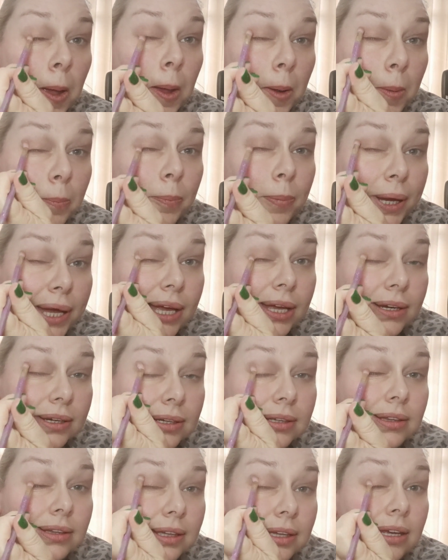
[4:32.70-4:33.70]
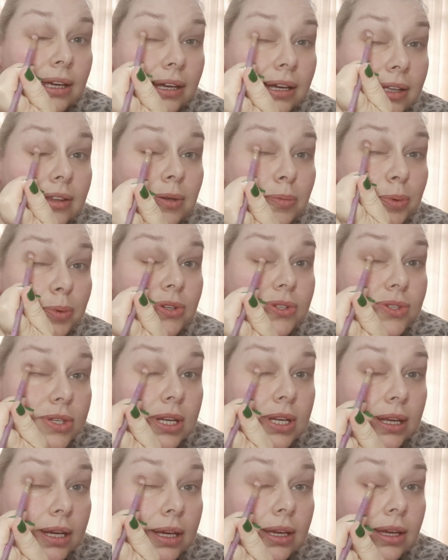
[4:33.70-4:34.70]
But yeah, the
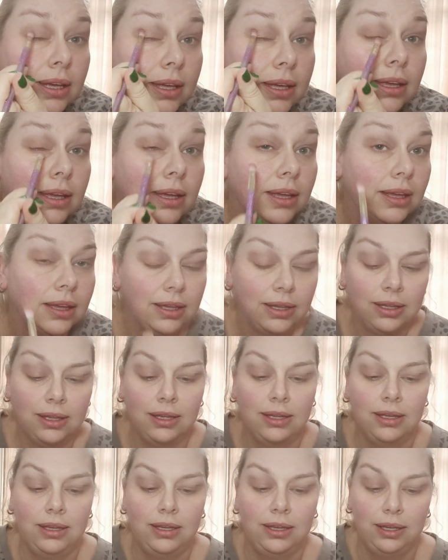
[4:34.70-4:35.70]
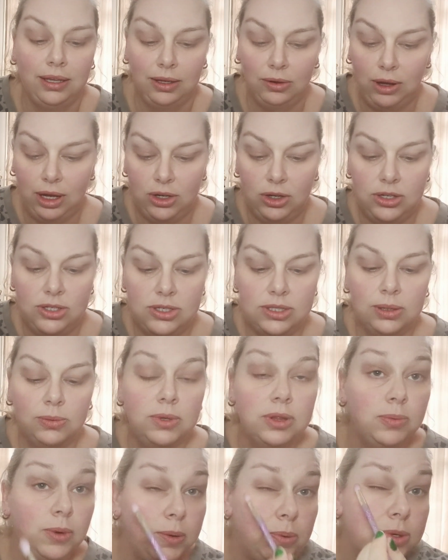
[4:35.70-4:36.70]
prosthetic, I don't sit
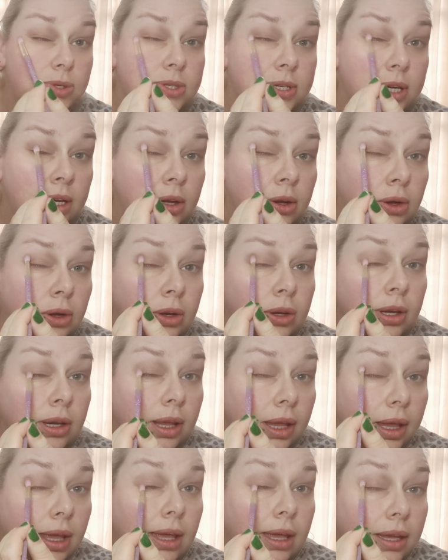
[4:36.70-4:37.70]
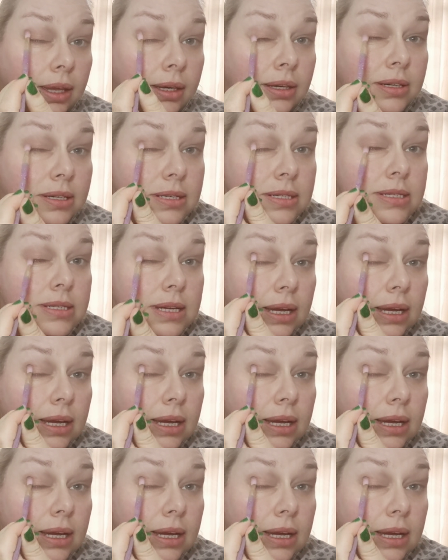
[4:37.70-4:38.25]
with my prosthetic on, and